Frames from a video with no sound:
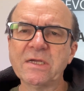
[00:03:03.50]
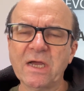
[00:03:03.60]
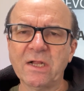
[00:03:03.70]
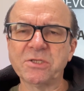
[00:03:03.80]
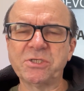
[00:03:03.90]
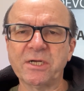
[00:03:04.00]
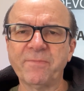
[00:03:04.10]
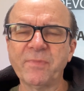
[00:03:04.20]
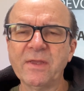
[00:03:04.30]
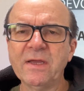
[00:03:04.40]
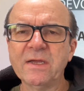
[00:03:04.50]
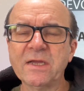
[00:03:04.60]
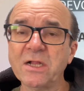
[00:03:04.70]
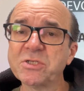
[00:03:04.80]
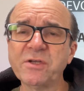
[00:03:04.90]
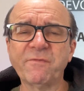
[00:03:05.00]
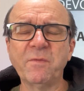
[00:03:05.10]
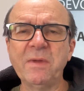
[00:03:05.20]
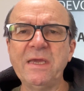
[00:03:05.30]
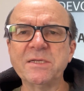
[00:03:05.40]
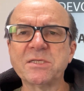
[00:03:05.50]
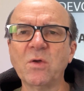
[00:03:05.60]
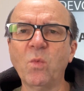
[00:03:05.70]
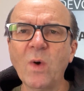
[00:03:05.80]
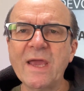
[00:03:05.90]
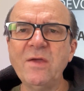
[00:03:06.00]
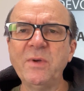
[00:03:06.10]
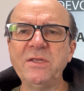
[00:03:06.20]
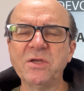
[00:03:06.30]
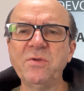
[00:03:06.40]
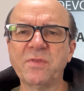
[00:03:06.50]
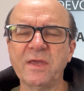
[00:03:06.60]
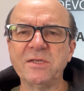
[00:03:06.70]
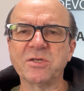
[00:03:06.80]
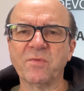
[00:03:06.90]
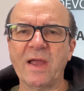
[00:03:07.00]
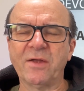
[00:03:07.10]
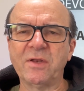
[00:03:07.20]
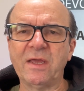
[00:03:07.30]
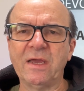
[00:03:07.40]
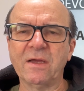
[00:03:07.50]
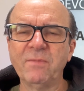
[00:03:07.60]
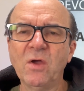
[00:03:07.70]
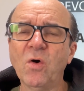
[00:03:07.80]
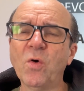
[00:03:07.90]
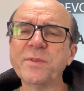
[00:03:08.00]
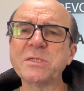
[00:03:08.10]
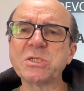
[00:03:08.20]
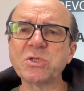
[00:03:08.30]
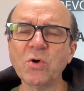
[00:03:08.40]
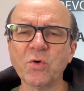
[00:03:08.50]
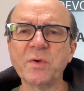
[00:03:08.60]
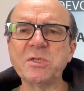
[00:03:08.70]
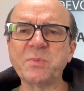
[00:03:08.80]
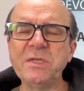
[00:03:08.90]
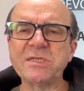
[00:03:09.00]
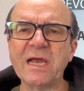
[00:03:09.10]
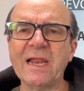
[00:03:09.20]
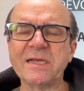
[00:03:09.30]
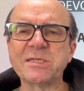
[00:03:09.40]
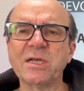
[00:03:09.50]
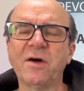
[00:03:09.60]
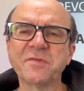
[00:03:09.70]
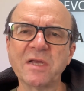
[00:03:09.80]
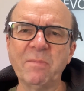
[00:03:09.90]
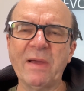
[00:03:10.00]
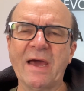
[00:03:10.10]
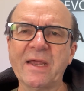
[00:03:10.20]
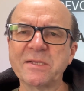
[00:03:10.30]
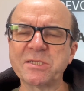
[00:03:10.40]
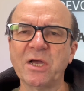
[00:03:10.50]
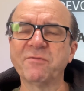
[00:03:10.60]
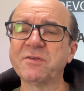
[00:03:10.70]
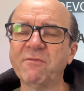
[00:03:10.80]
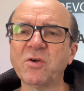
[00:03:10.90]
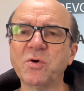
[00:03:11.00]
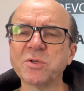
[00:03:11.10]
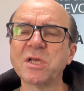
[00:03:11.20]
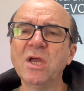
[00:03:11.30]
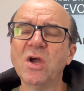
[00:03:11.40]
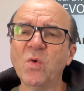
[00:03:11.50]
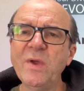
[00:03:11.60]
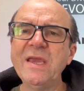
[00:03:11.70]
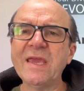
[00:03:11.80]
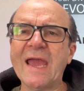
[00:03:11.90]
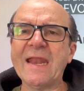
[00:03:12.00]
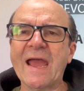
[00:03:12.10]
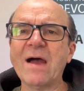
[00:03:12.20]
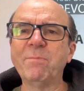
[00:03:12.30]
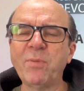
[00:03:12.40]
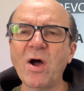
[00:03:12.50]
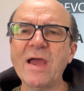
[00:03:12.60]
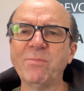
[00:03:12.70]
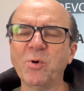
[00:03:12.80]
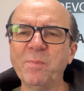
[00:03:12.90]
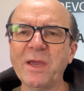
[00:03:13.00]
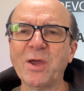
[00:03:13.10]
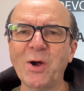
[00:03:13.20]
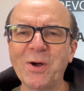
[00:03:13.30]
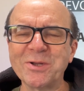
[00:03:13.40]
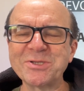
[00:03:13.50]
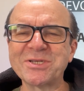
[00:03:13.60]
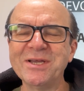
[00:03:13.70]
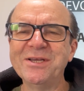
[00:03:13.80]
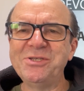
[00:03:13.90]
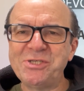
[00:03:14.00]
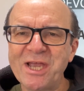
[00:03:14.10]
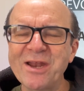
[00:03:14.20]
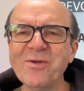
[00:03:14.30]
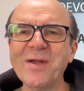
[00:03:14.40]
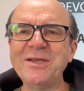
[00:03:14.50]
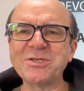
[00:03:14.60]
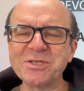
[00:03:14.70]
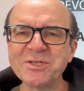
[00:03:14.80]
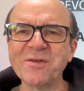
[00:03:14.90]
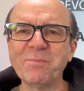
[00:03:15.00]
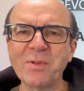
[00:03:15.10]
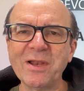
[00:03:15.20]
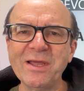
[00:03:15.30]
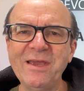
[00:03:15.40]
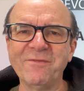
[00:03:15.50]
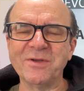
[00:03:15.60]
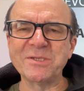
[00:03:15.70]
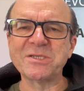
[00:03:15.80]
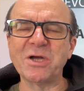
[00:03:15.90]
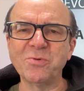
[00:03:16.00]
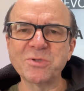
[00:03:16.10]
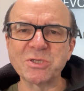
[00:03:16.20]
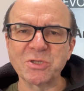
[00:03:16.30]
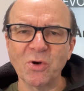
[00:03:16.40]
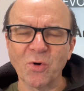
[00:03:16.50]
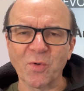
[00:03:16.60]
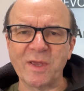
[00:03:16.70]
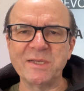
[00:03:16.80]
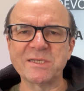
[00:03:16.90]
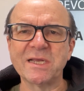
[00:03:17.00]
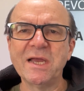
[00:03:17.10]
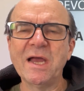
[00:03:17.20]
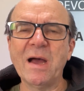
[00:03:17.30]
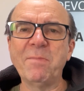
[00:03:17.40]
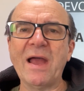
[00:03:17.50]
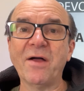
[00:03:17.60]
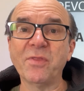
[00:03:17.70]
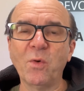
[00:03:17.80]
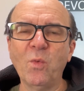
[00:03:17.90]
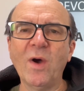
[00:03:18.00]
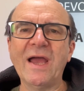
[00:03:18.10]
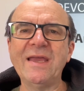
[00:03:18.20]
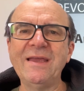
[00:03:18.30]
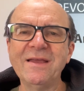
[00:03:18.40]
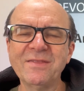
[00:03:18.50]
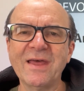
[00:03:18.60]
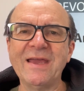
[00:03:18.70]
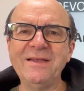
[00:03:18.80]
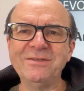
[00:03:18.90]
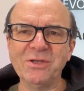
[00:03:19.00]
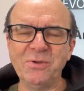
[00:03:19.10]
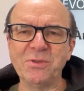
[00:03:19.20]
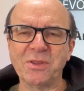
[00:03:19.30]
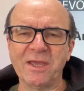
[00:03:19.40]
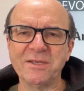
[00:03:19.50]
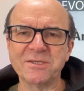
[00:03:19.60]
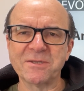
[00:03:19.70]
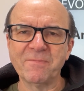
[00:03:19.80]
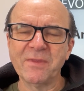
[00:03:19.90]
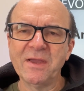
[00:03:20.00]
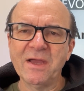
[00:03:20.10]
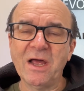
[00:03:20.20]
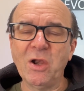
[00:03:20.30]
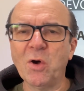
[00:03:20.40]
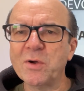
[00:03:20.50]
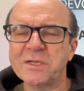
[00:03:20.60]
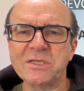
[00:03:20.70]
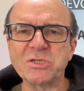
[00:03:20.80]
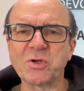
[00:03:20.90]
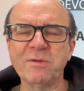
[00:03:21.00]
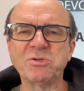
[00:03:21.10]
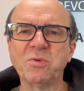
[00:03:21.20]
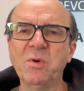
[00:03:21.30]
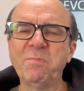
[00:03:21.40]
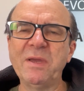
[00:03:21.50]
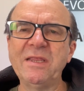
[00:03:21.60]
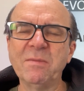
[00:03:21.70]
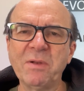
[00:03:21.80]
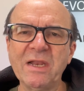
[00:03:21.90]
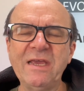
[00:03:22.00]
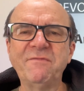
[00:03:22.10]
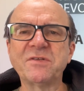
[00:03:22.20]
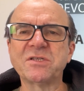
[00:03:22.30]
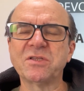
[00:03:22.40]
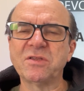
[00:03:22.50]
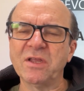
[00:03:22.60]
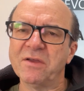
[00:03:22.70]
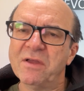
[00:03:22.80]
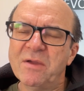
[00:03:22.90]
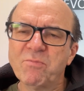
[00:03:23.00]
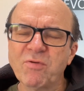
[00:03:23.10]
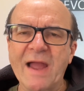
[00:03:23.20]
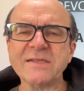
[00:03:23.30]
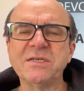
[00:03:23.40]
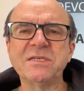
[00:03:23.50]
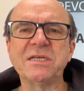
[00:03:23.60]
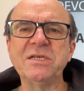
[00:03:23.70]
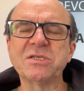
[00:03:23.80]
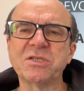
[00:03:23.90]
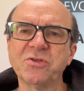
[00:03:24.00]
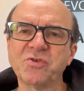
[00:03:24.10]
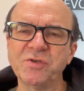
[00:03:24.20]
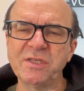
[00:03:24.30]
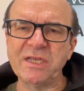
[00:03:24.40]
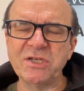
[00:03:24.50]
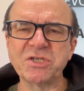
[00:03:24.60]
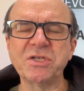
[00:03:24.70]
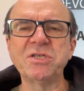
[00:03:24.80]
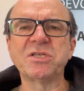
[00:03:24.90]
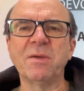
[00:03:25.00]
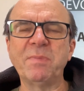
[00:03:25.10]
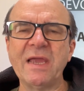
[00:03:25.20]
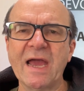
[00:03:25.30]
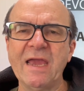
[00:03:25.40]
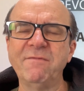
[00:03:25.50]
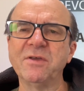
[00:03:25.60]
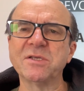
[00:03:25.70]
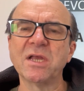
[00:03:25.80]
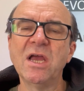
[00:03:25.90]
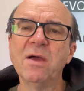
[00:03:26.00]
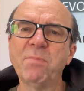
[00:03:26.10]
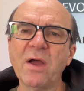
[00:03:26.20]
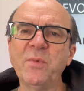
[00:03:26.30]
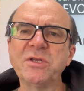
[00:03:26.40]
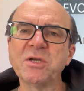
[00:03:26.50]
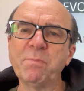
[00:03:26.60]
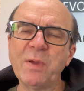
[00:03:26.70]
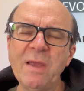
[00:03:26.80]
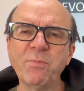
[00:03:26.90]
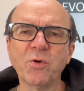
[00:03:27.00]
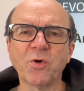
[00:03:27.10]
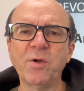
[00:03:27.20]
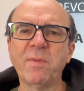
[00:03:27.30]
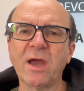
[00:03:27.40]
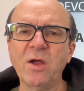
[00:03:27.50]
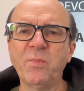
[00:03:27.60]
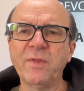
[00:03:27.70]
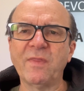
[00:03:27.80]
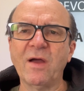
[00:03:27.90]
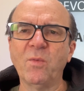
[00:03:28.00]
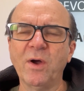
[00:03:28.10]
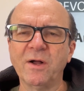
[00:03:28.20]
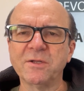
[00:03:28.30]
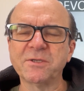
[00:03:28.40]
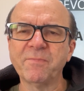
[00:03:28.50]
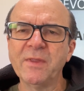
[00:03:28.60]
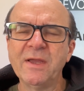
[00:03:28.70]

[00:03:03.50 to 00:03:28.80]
culture. Culture for me is the way we do things around here, or the stories we tell ourselves about ourselves. And of course, we get our Bible because generations of believers told stories about the way they do things. A longer description would be the beliefs, the practices, the traditions, the behaviors by which a people group cope with their world.